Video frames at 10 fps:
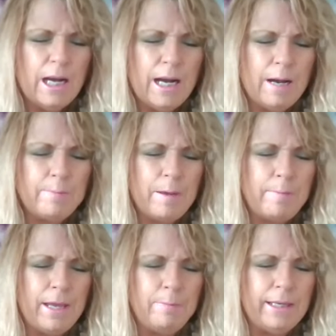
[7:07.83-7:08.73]
um,
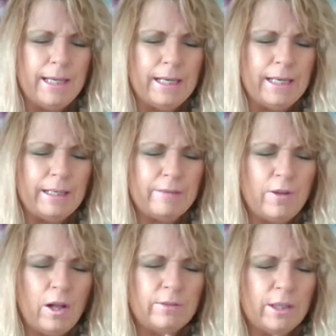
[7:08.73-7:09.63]
maybe getting
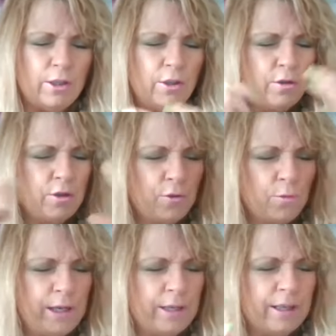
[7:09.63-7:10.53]
involved in a new
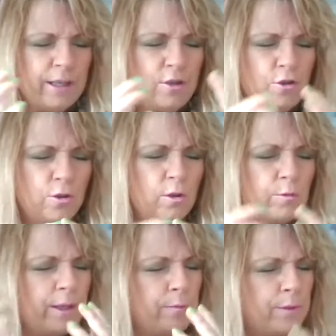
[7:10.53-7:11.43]
career in jewelry,